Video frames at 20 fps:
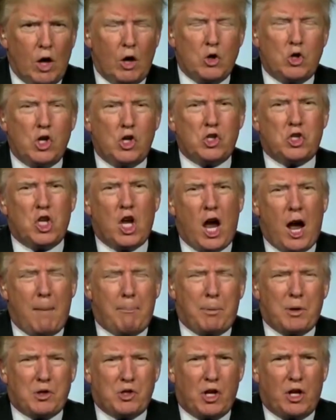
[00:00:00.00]
No, just the
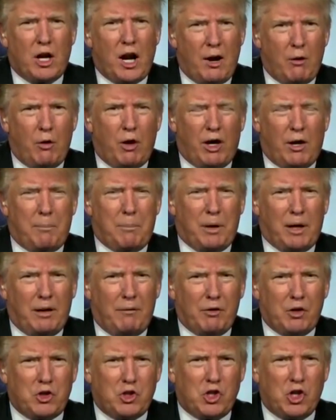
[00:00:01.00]
opposite. I really
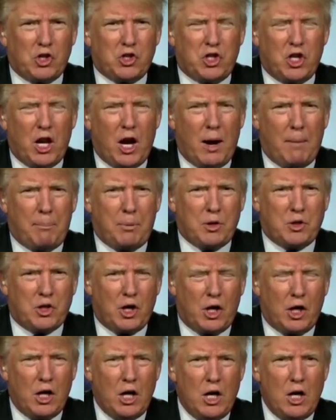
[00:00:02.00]
believe it's just the
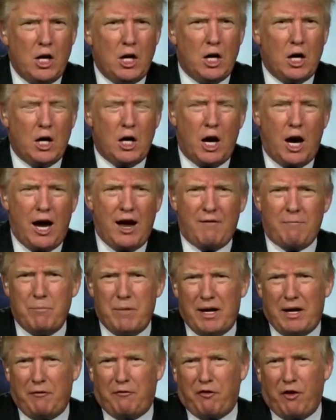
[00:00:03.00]
opposite. I have
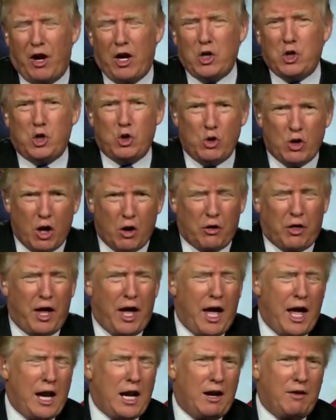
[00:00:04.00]
many friends, you know
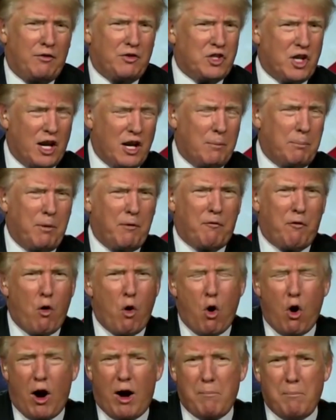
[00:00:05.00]
that, I've said it
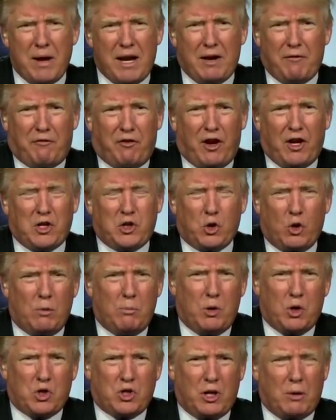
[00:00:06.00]
before, I have many friends who
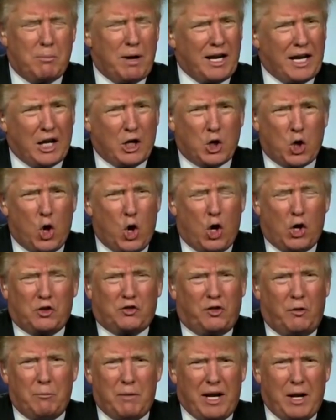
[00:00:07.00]
are Muslim. I get
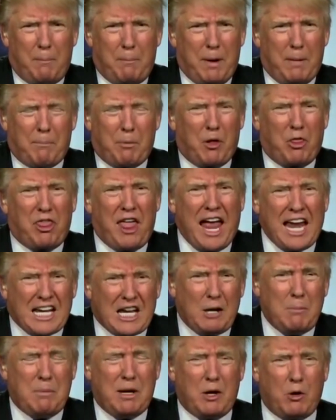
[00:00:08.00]
calls from many people
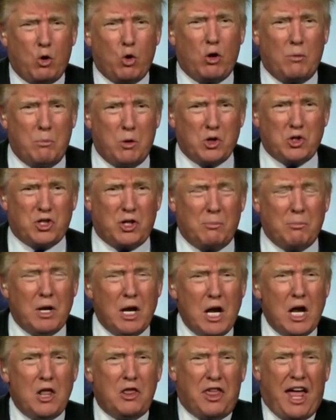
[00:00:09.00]
thanking me who are
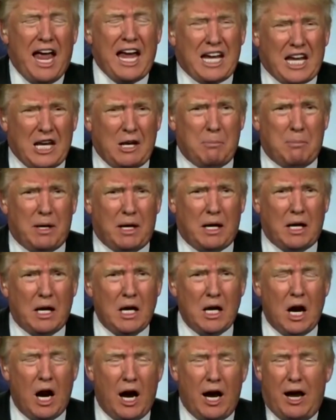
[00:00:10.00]
Muslim, thanking
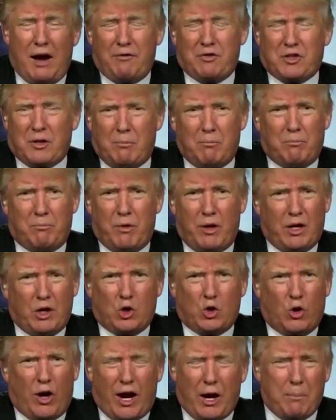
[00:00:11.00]
me. I have some
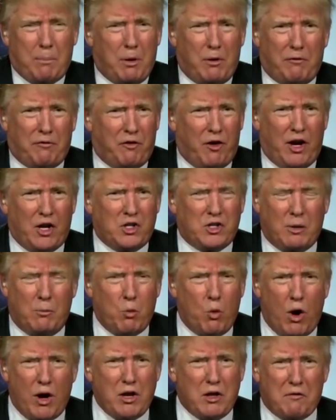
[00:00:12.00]
incredible friends,
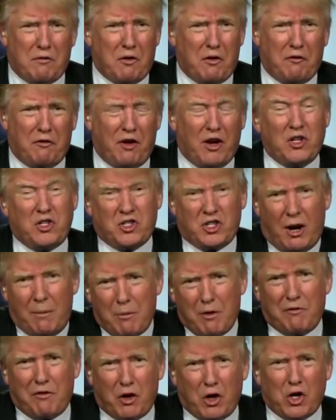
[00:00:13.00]
some wonderful friends.
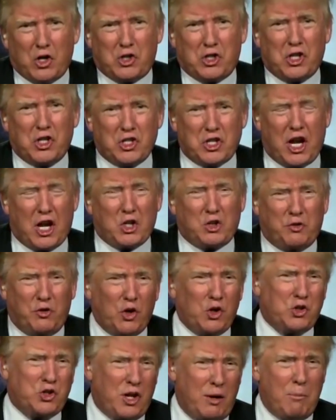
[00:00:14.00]
Some are very
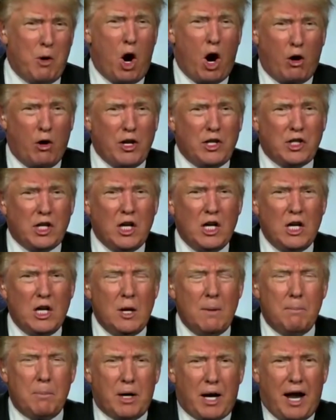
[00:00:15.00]
successful, some aren't,
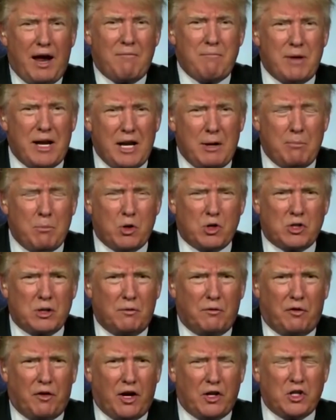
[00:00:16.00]
but I have many
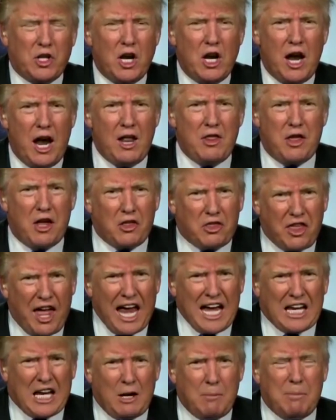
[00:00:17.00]
Muslim friends, and they're
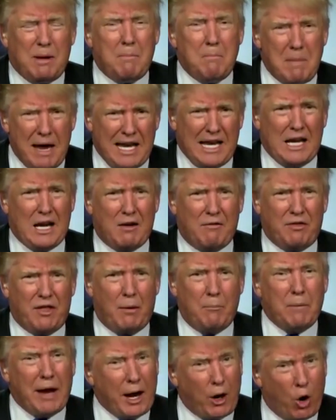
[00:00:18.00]
thanking me, many
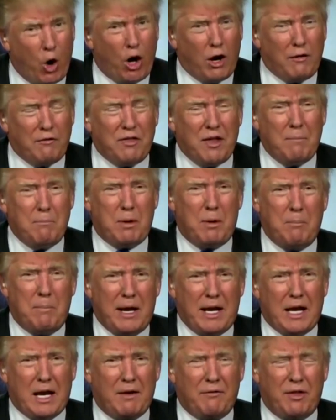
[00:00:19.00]
of them, not all of them,
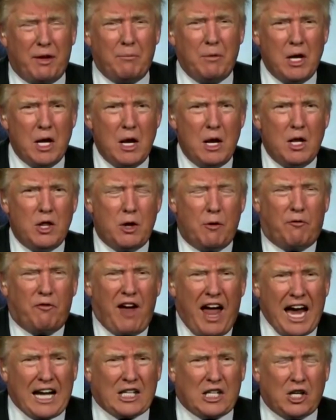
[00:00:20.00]
but many of them. The
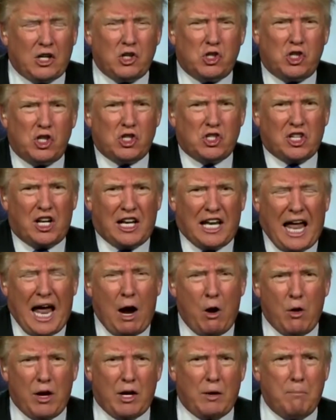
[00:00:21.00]
fact is she's
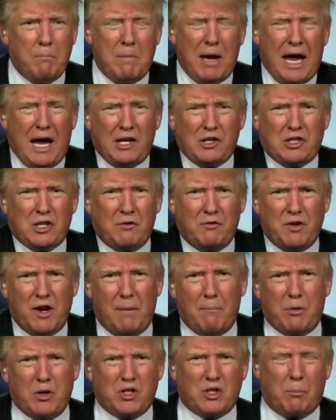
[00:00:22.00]
allowing massive
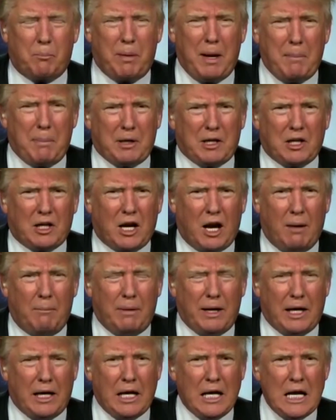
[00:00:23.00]
numbers of people to
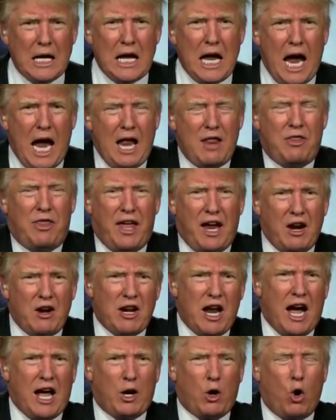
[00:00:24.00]
come in, and
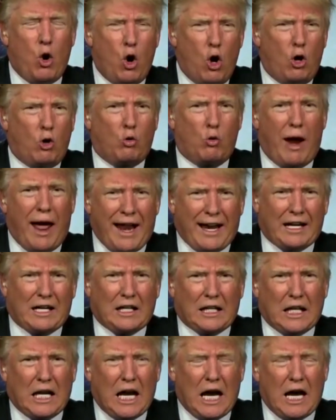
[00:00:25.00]
they're not all
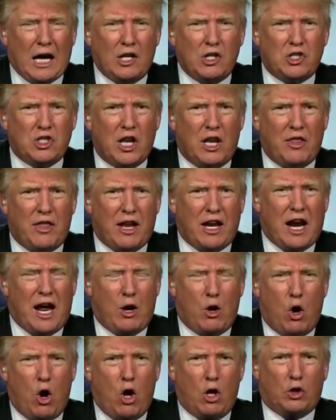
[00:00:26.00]
radicalized, and they're
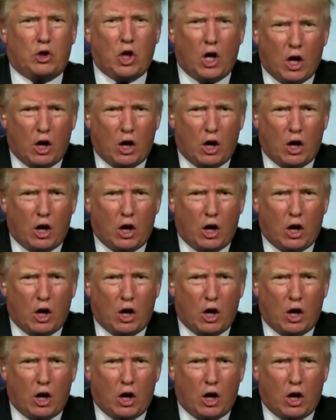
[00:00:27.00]
not all